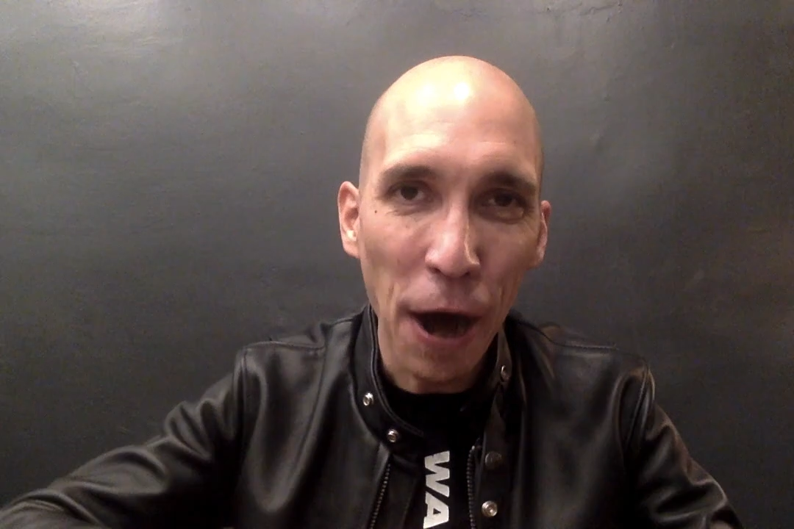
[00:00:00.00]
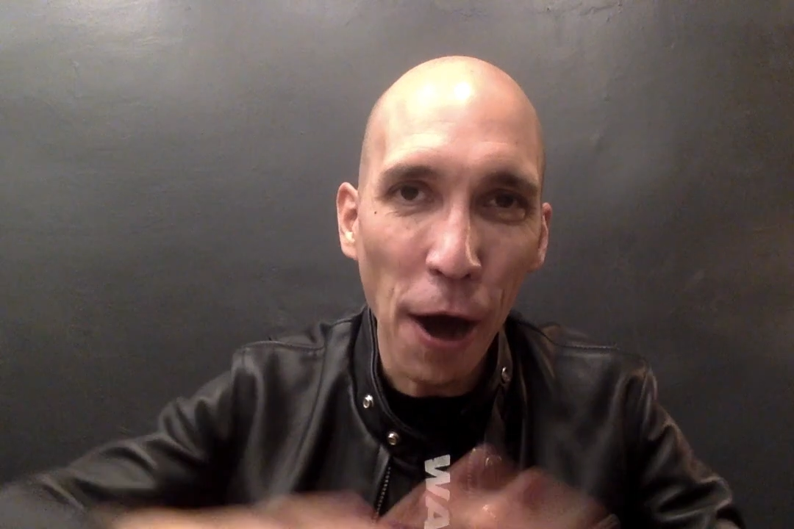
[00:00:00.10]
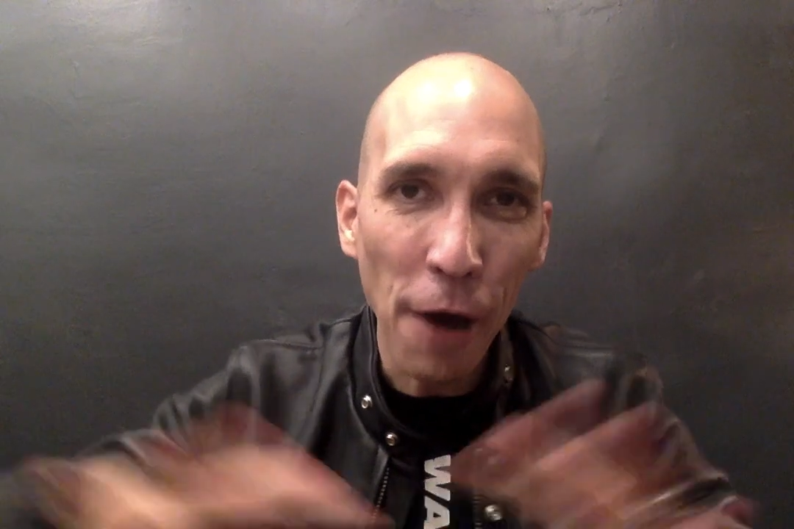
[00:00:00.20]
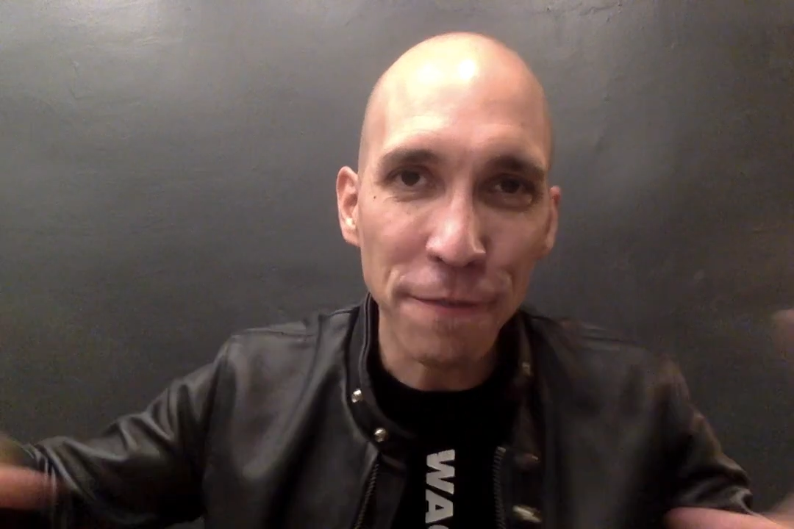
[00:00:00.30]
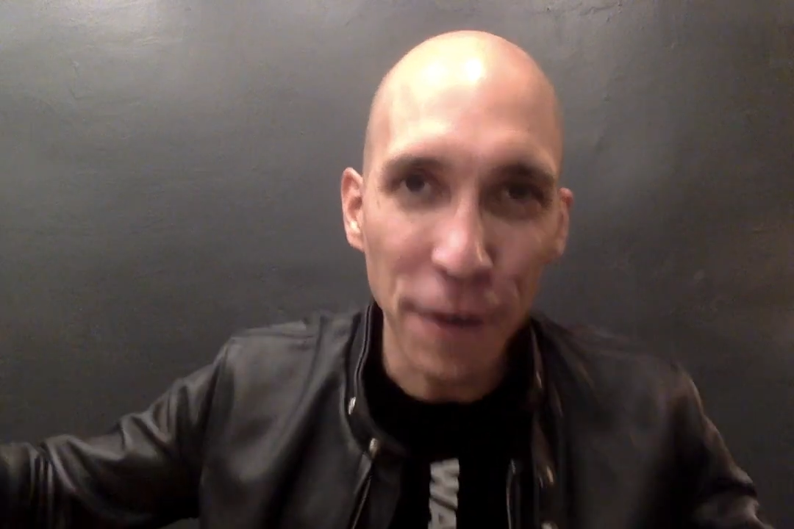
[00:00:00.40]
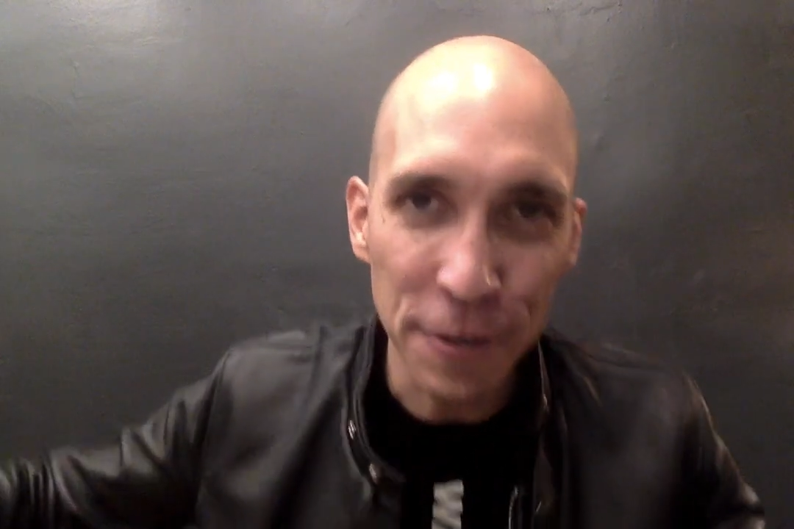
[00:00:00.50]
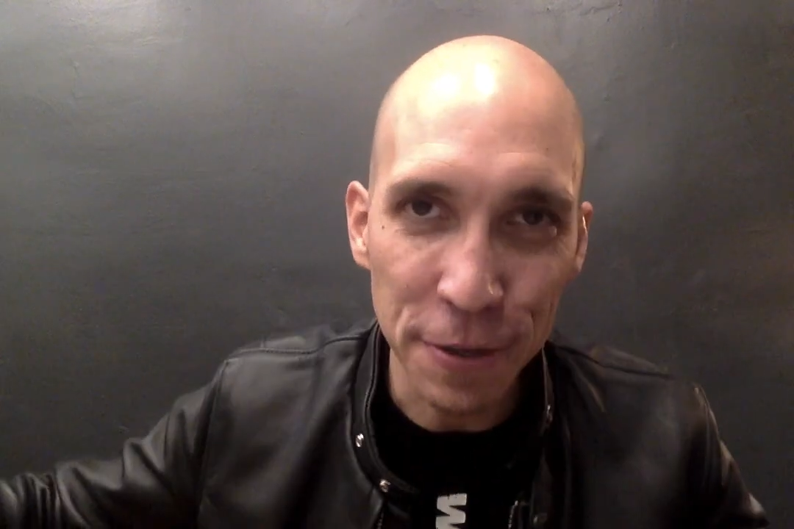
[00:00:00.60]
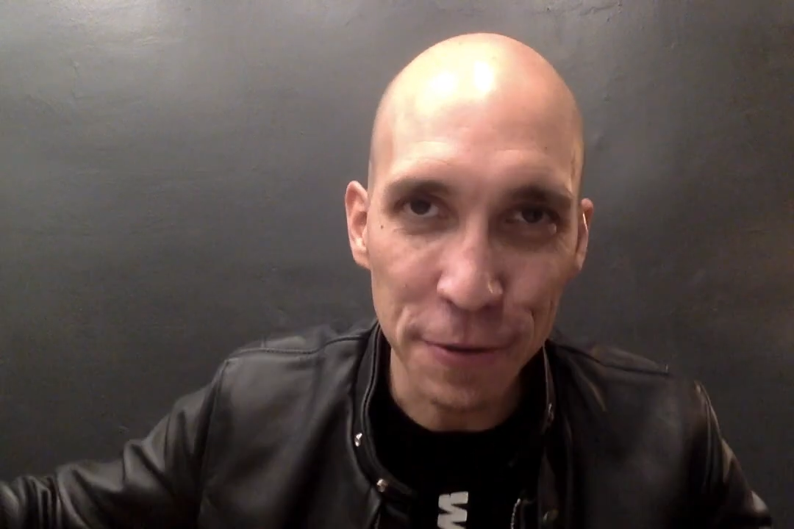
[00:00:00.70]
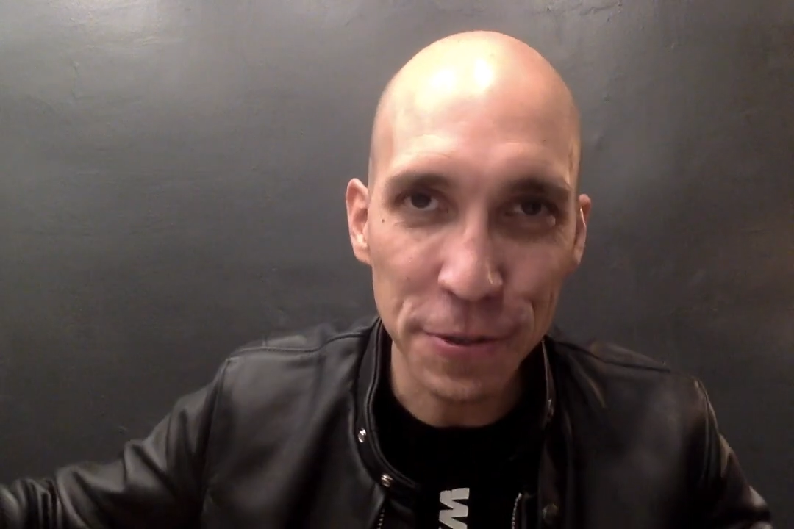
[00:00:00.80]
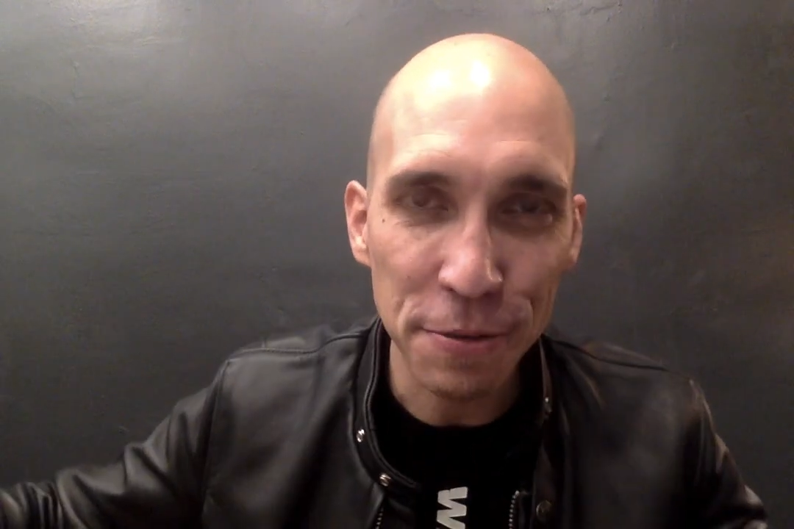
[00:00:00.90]
off our
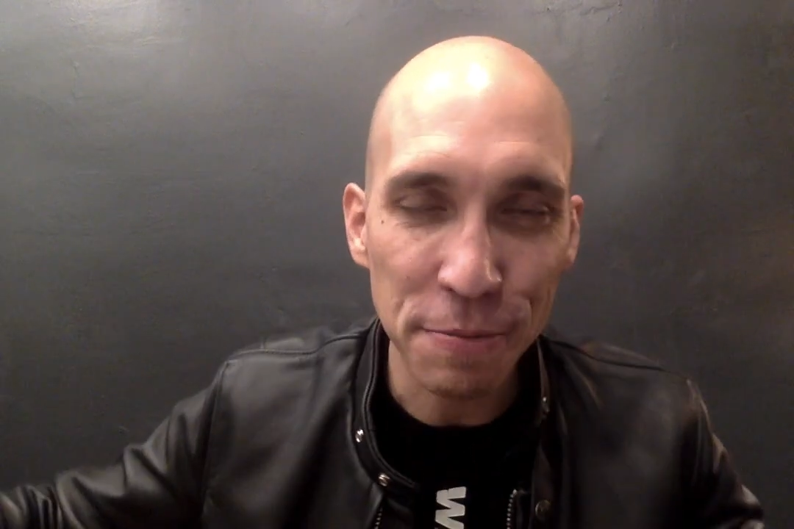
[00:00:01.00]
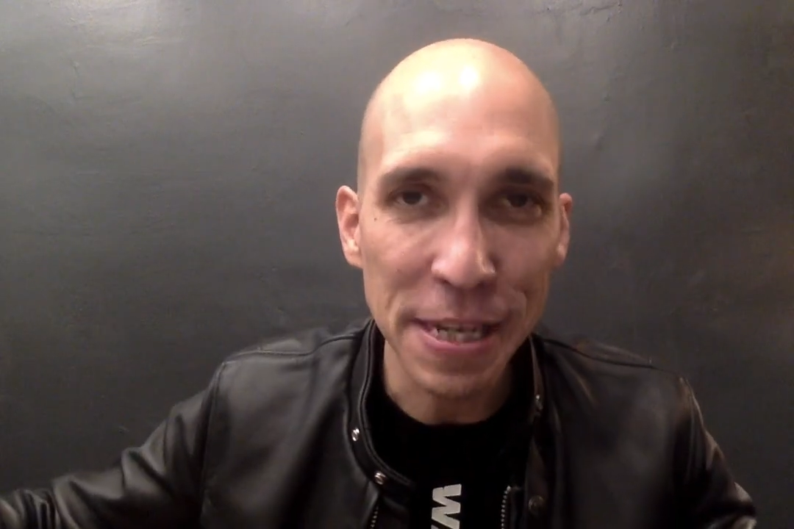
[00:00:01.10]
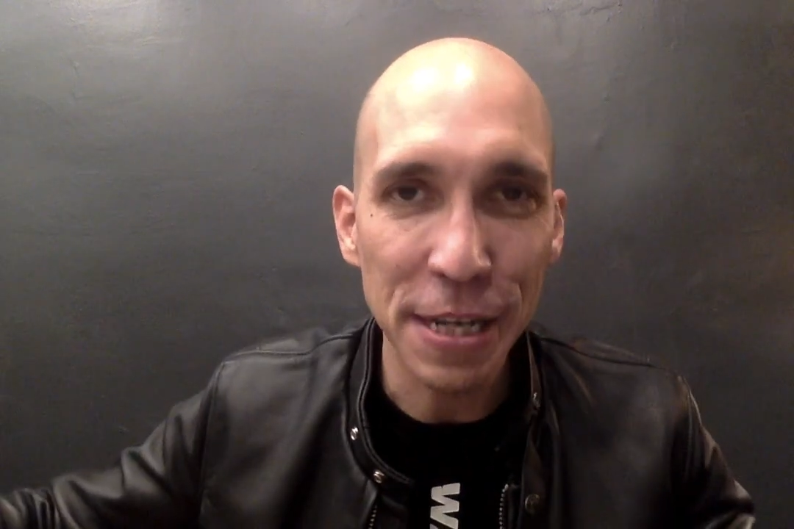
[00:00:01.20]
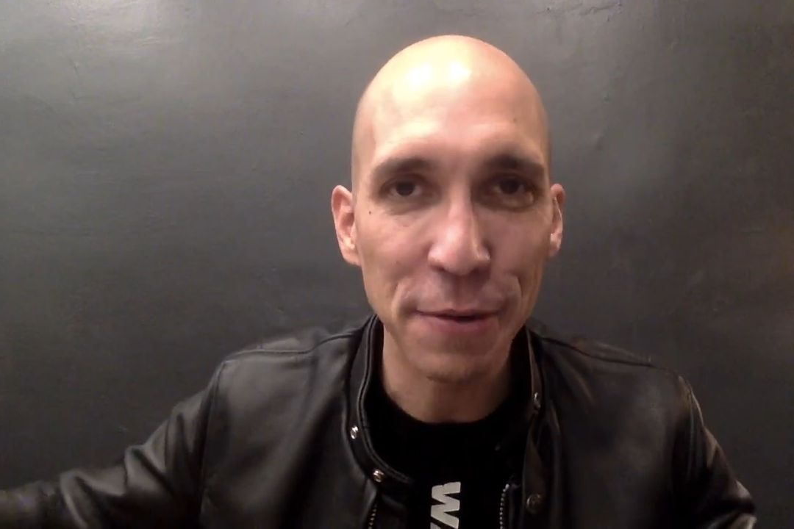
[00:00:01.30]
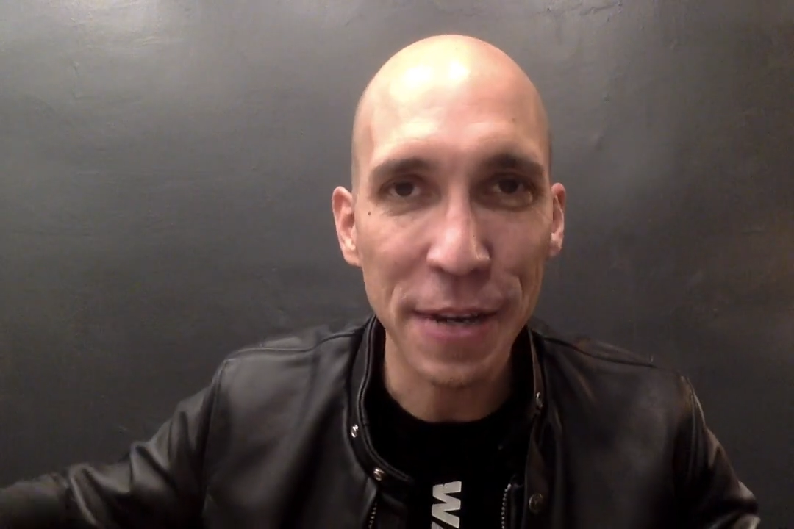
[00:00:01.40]
social media.